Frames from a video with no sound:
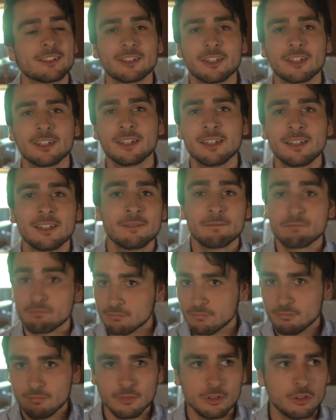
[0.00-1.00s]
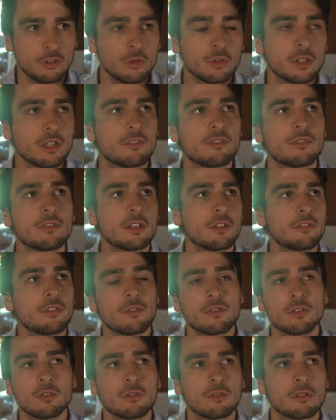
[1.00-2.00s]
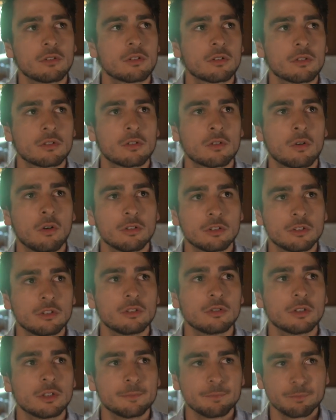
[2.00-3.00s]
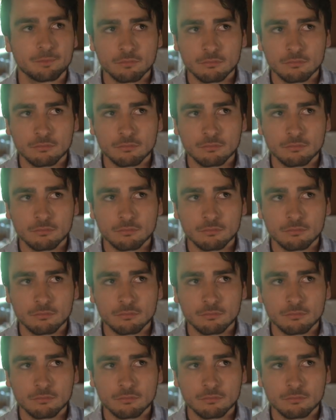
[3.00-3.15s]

So do it if, if you feel called to do it.